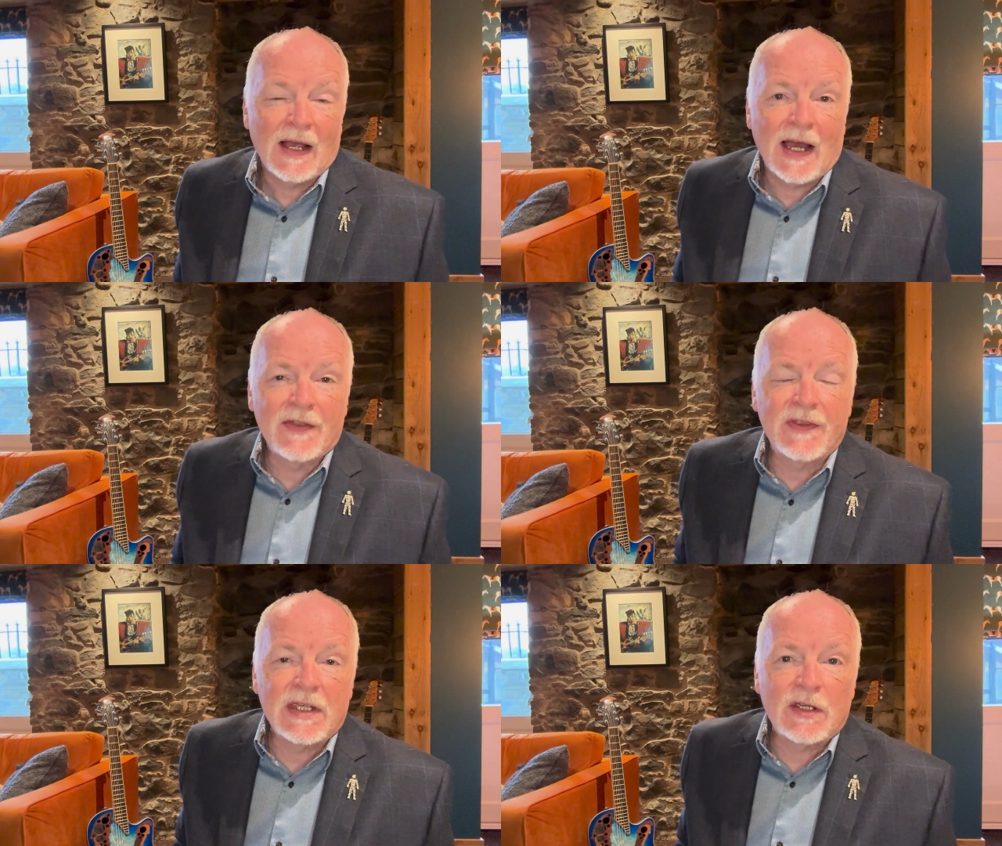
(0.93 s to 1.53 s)
I
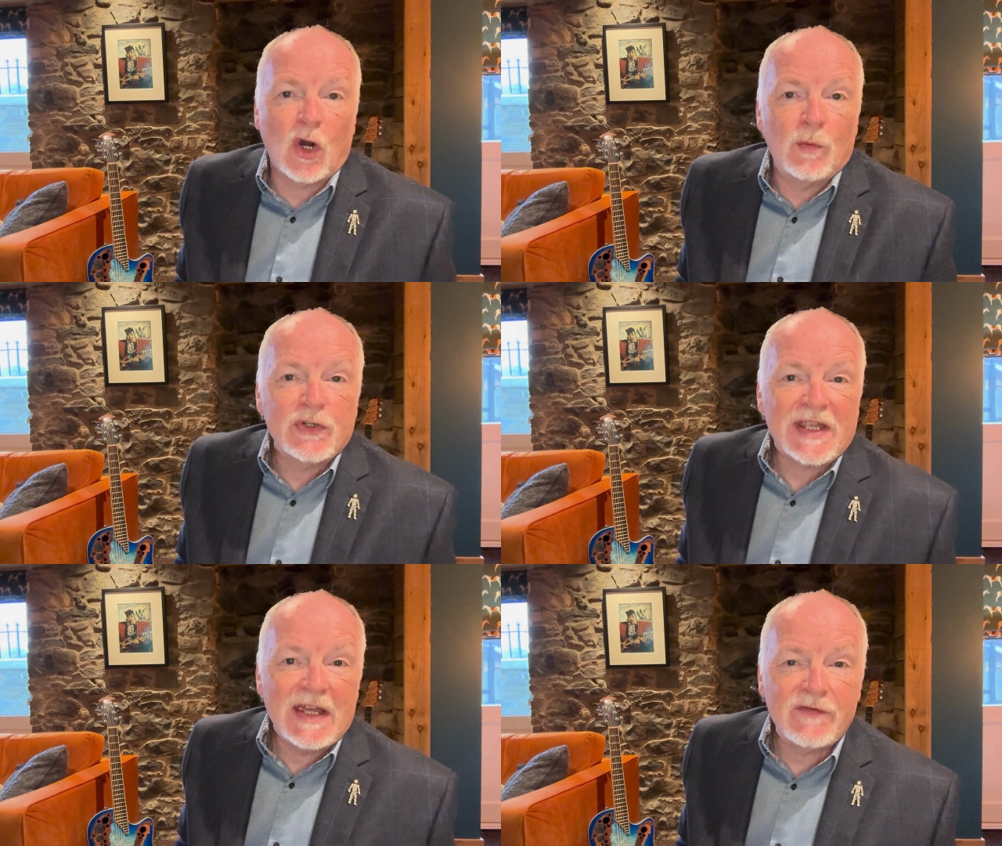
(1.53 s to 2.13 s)
think
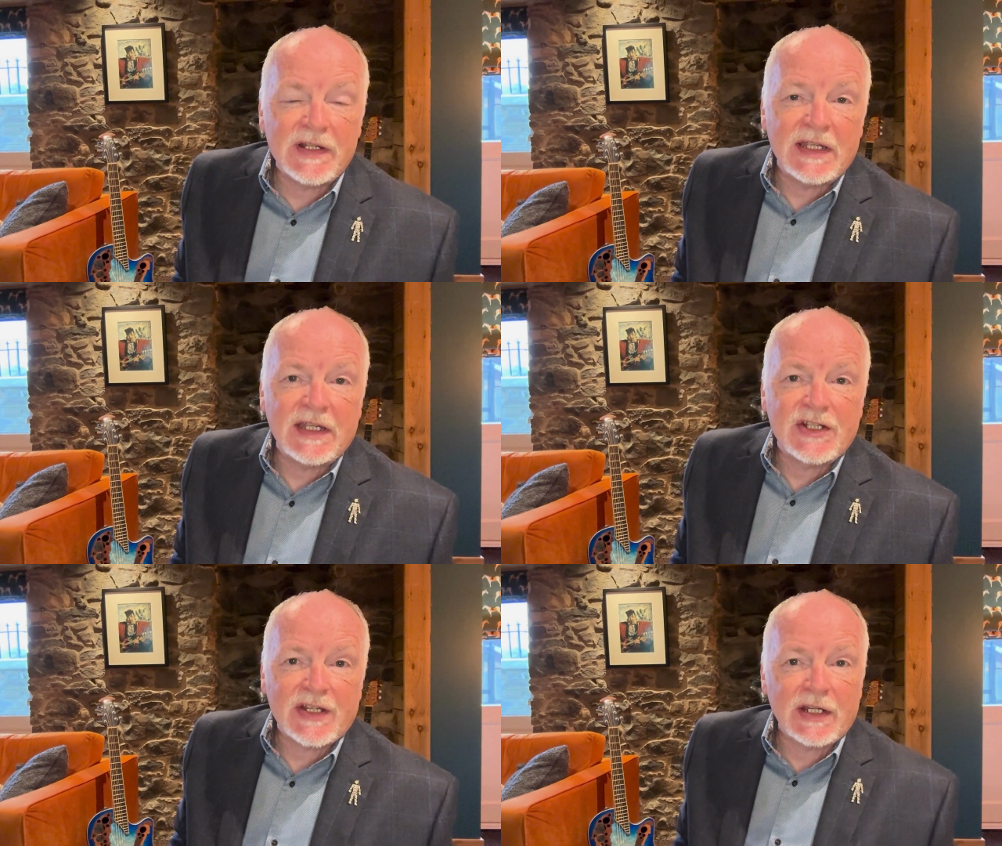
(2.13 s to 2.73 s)
almost every
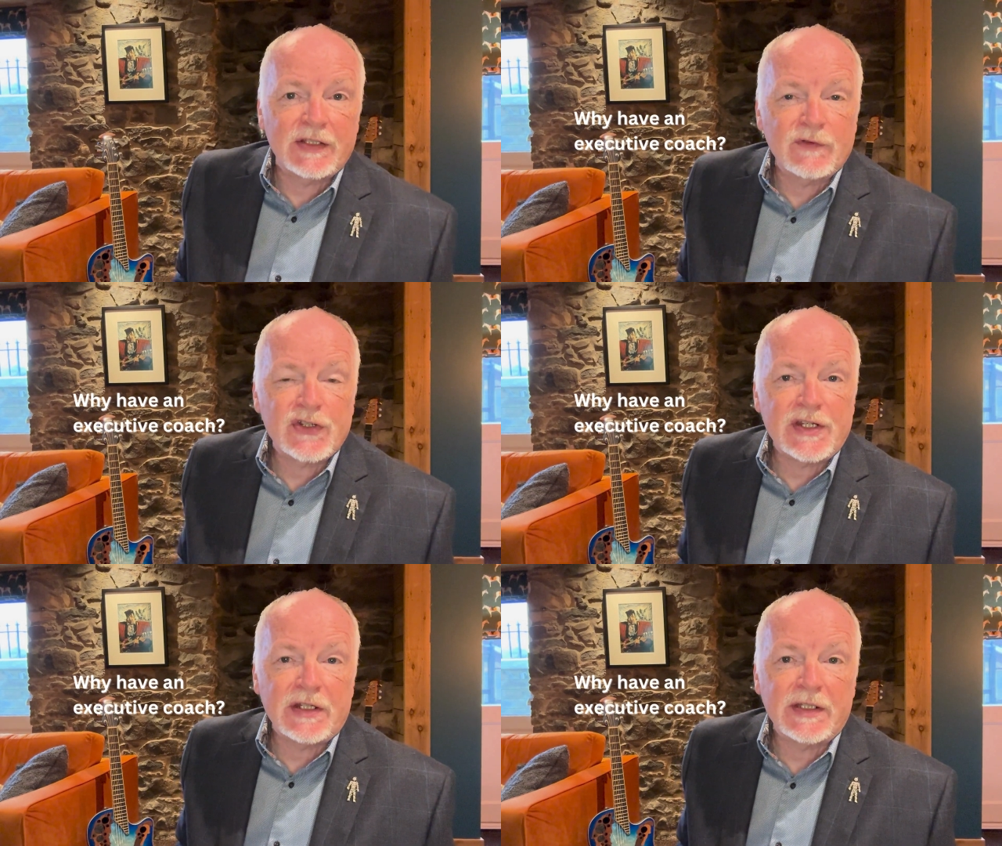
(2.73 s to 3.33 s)
executive or
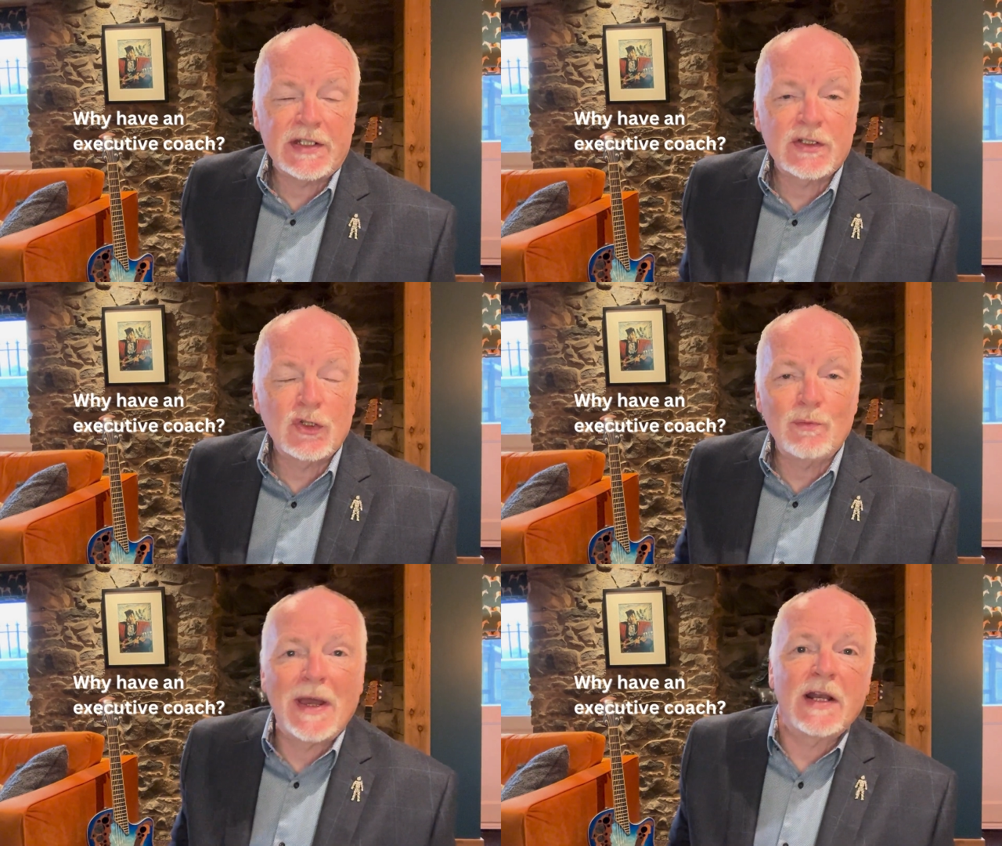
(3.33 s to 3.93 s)
senior leader
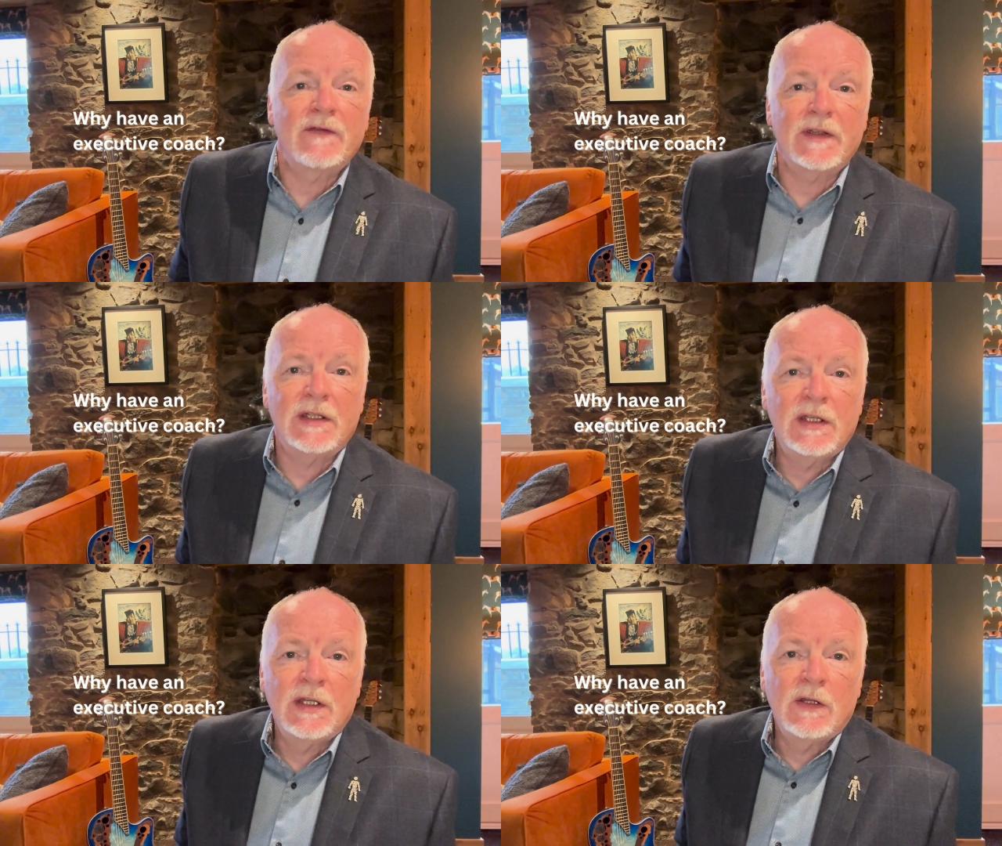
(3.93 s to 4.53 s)
could benefit
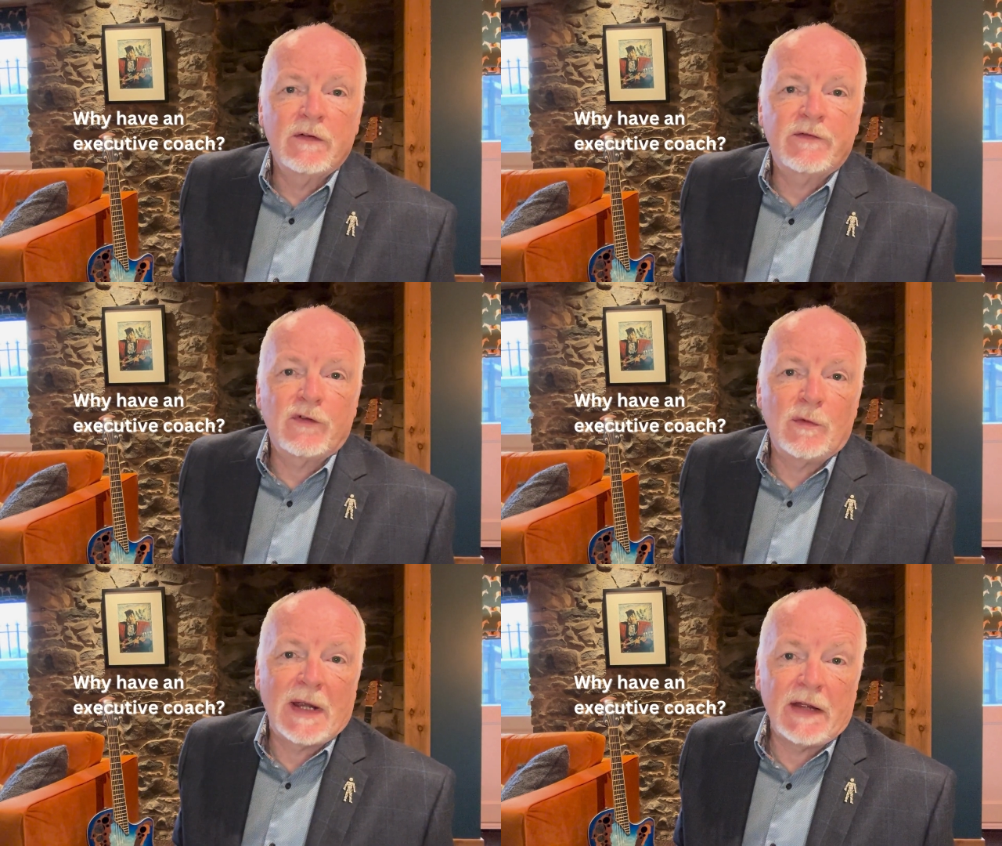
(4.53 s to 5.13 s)

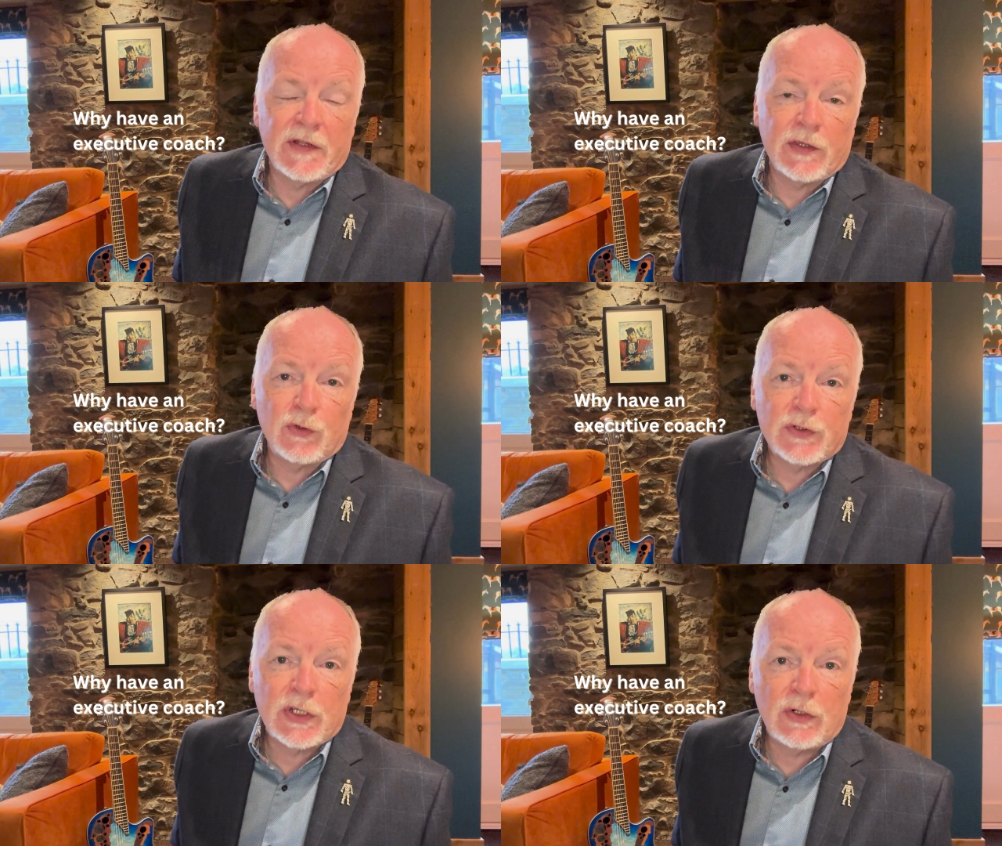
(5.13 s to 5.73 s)
from having their
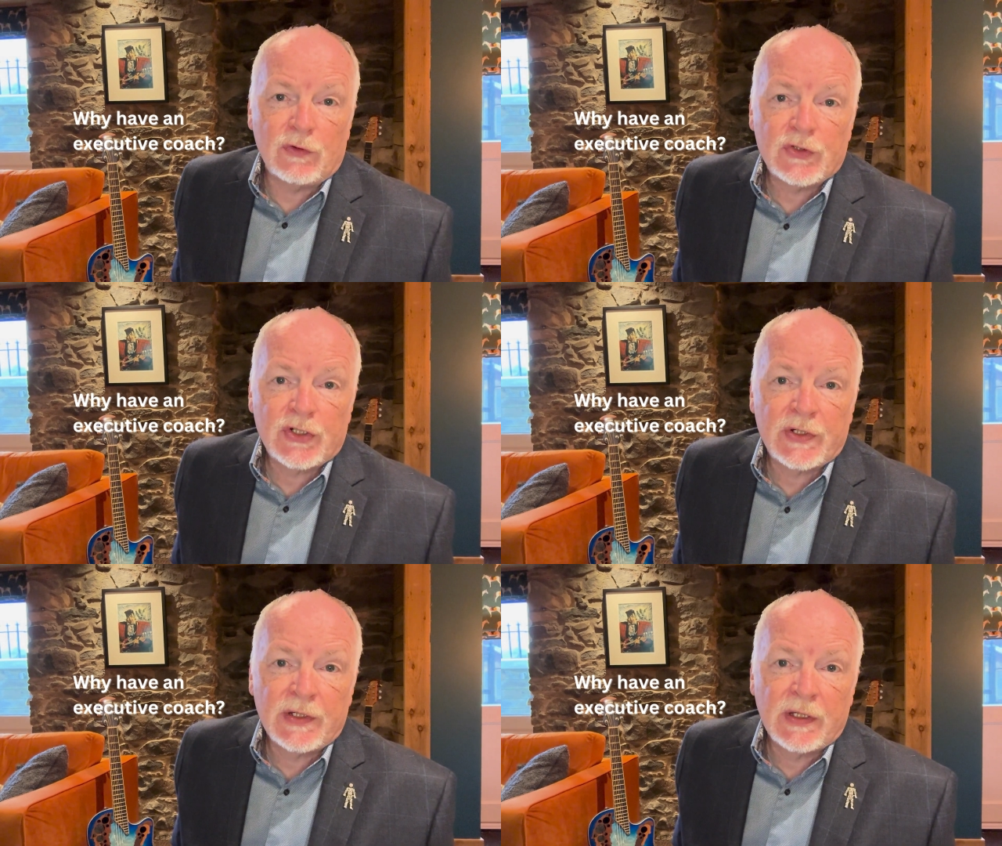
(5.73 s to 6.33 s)
own coach.